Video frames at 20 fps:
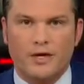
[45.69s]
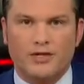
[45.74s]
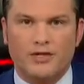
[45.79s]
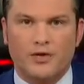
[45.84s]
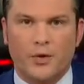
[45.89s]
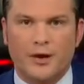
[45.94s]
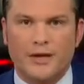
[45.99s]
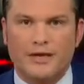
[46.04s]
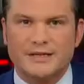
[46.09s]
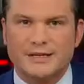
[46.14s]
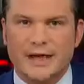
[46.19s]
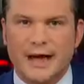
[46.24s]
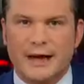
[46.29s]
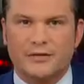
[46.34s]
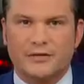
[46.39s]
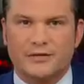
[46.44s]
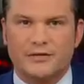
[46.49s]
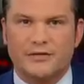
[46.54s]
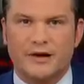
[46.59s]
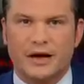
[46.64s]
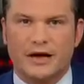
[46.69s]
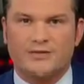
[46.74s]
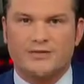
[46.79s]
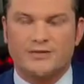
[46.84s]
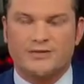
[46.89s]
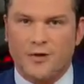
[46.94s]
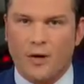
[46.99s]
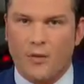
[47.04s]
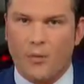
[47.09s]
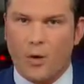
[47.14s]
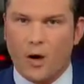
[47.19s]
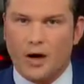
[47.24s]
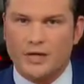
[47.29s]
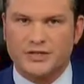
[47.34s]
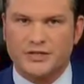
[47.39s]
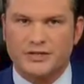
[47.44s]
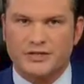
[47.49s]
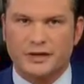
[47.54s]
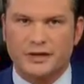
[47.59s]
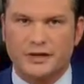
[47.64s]
Joining us now to discuss from
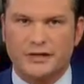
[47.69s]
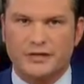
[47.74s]
Washington,